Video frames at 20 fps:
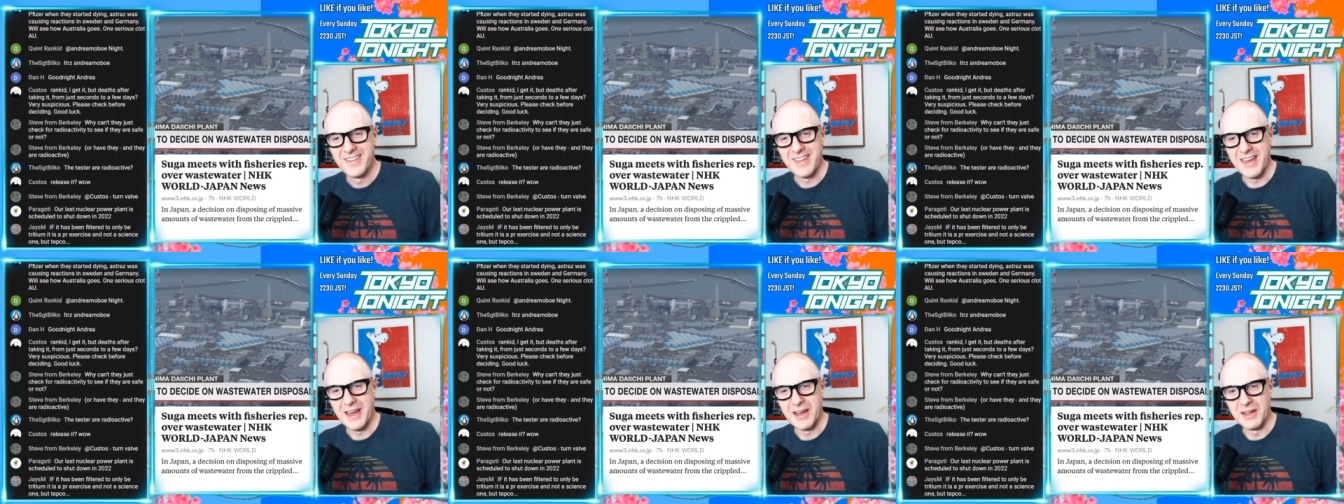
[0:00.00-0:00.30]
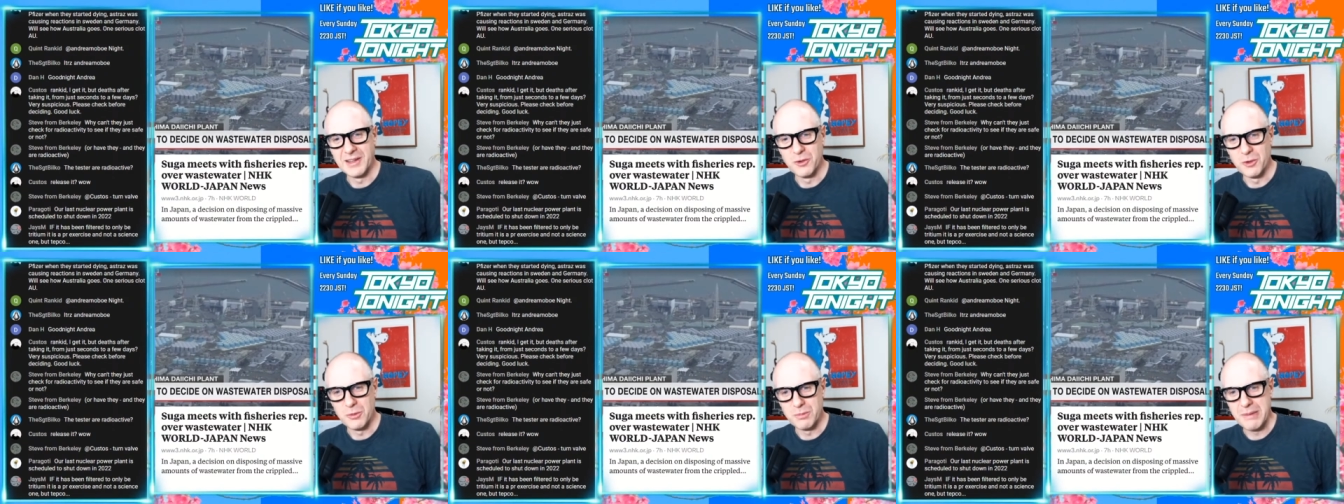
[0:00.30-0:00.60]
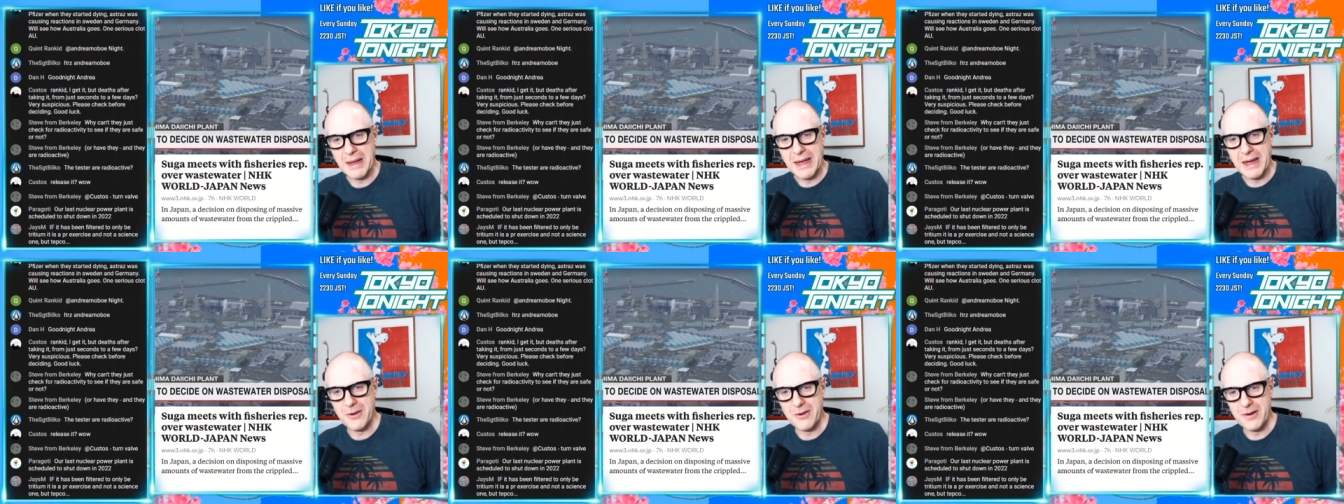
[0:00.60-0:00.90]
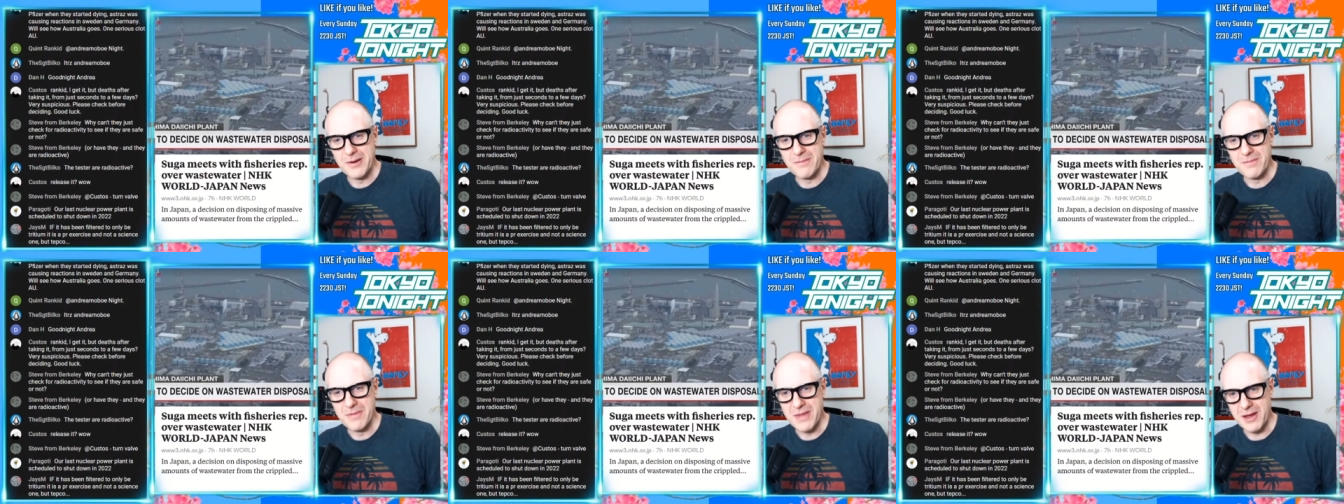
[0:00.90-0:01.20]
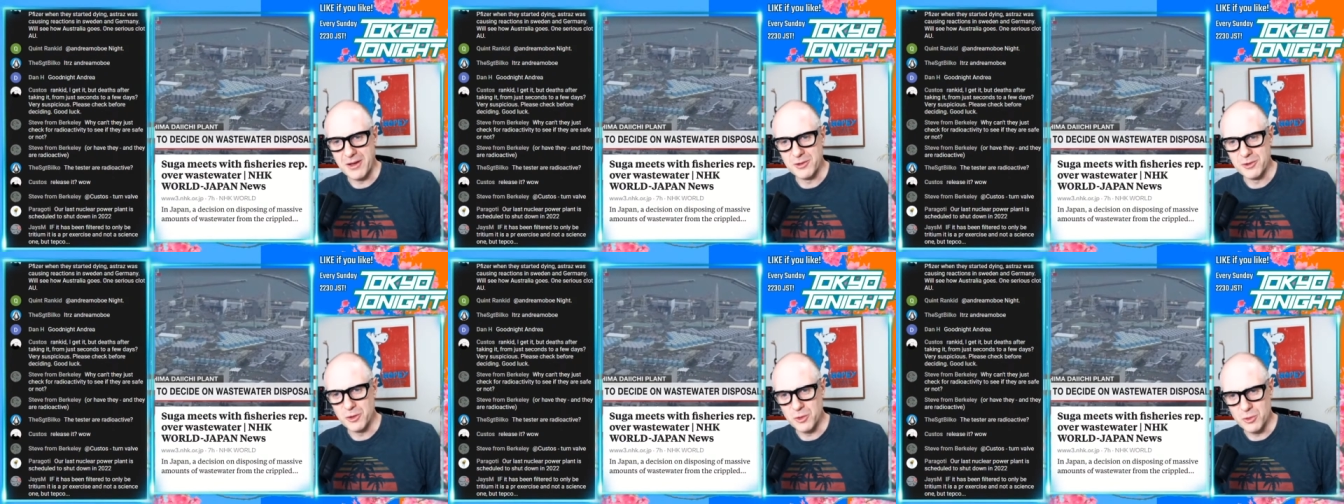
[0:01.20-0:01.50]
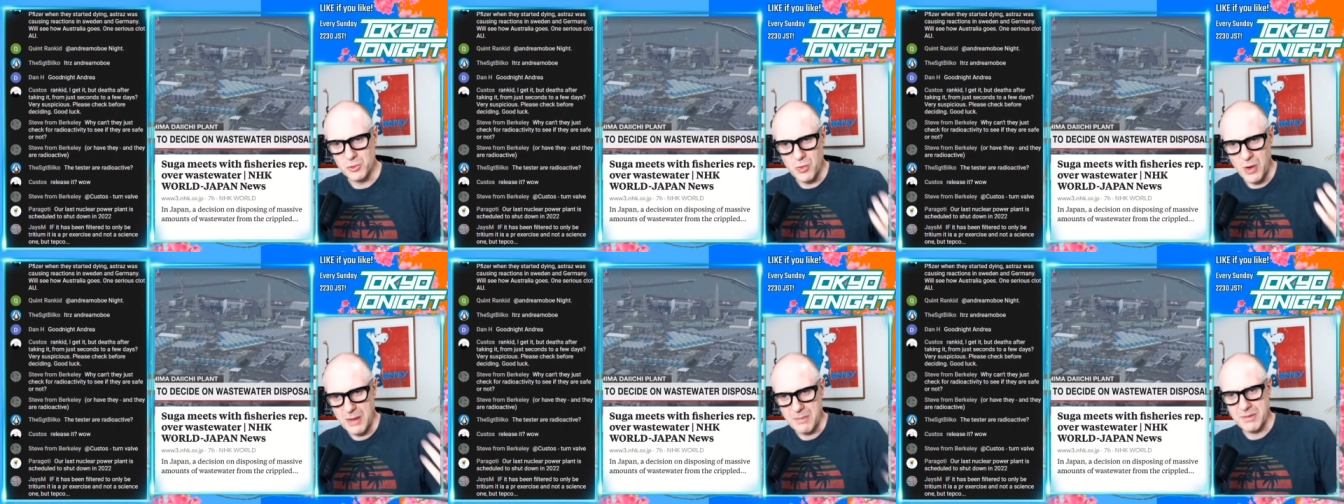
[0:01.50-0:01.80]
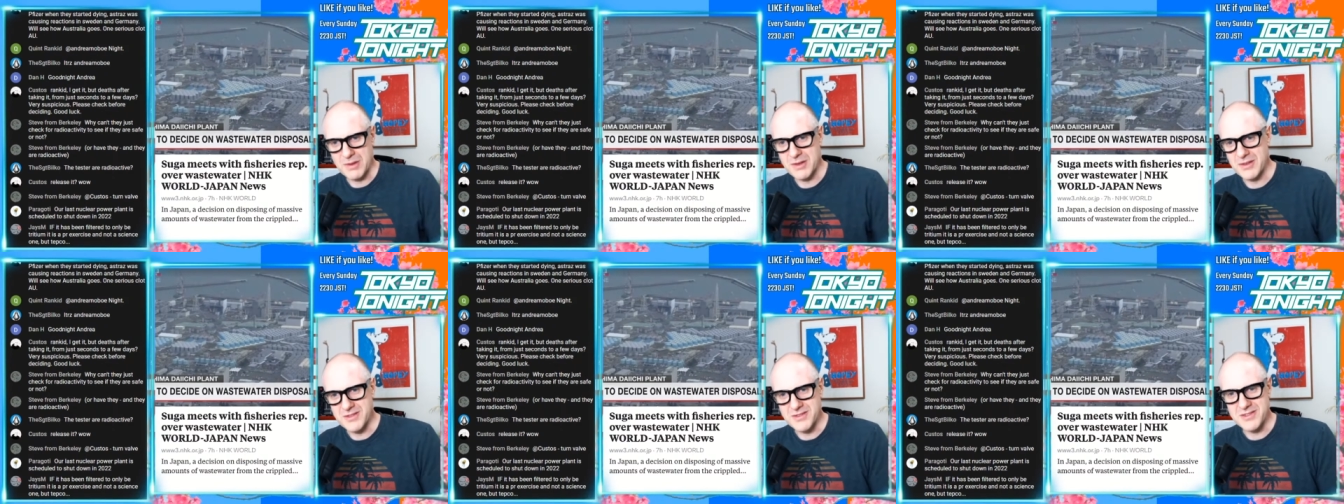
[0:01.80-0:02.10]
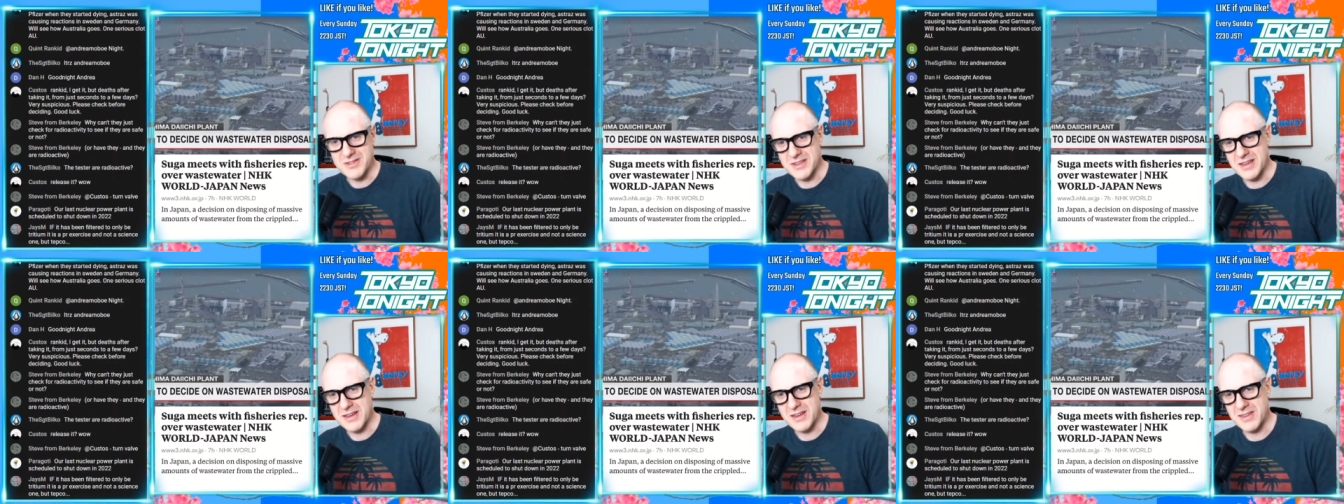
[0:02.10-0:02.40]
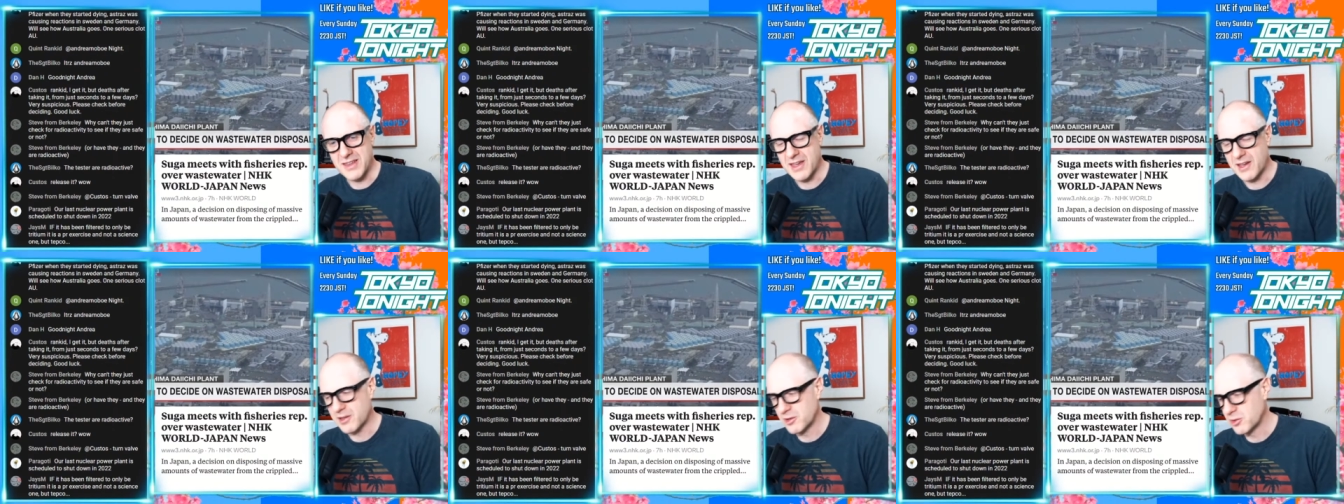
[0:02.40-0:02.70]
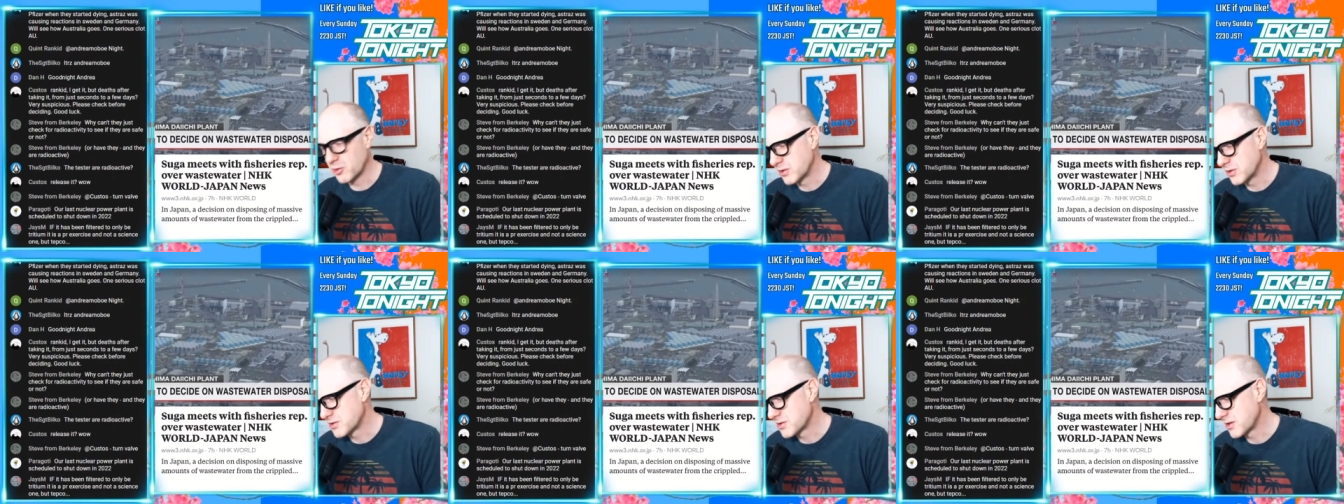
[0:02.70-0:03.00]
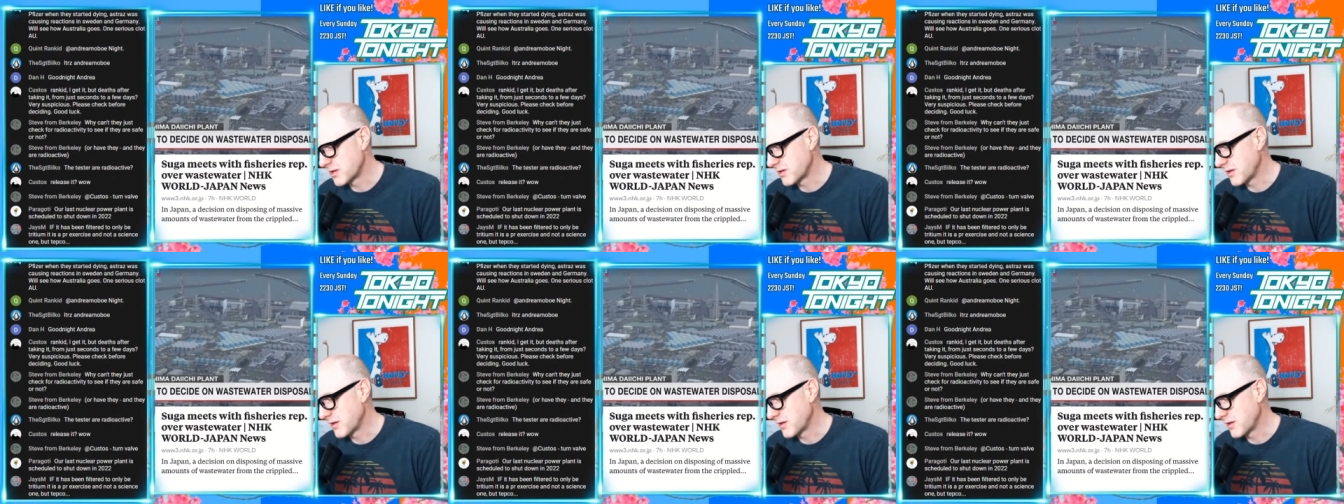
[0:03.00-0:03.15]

they outlawed power, they outlawed weapons, uh, they outlawed sort of